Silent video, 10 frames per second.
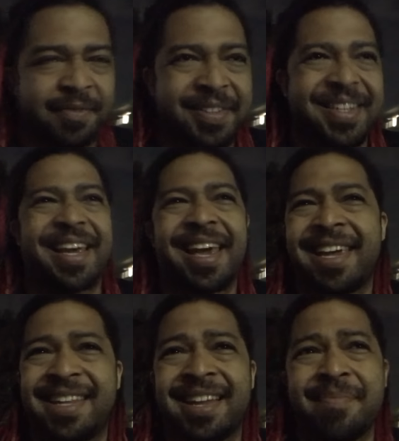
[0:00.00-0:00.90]
If it's like
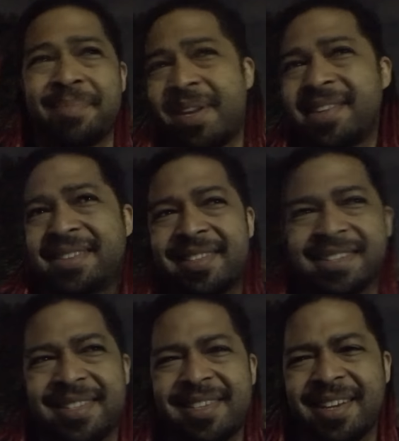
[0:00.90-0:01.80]
8-9 minutes, it's
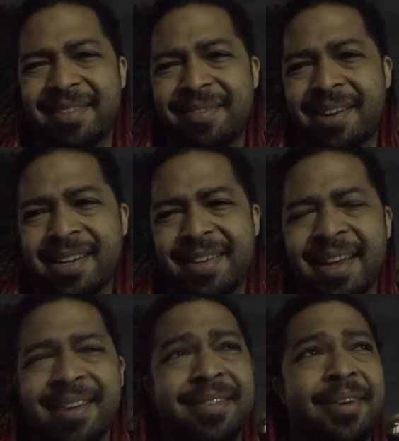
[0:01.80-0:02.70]
a skit, right?
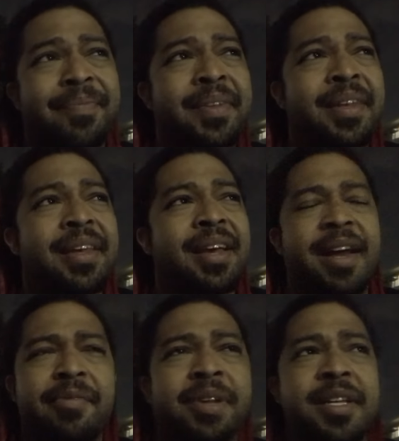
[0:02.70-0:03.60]
I don't know.
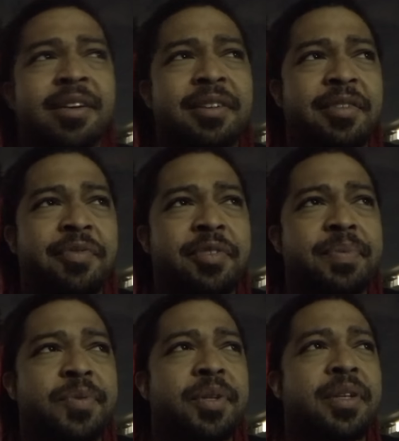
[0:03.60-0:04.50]
I don't really know the difference
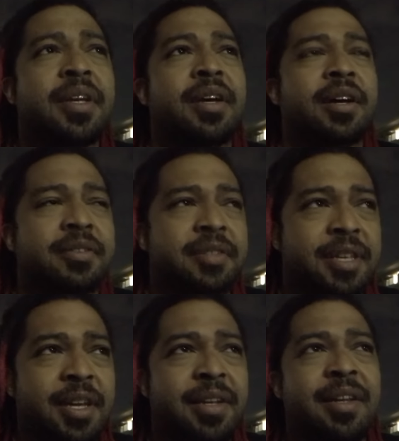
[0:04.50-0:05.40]
between a
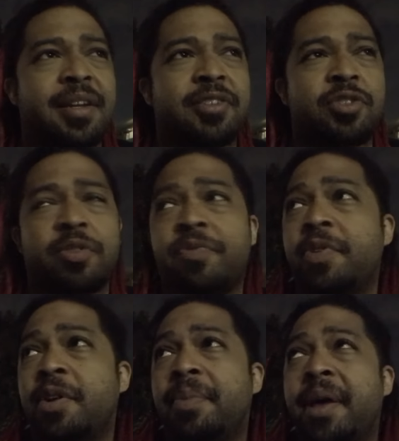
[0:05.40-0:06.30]
skit and a short
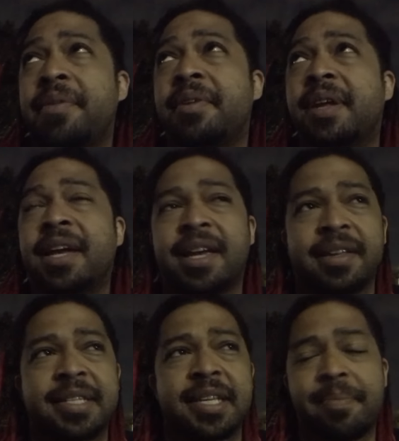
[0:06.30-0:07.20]
film other than, I
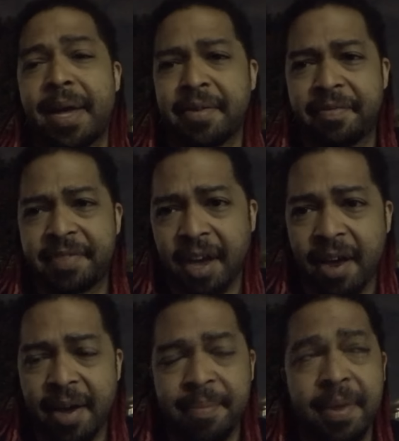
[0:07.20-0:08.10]
guess, the amount of
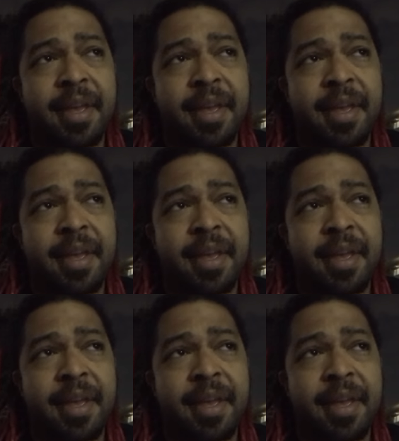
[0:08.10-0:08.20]
time.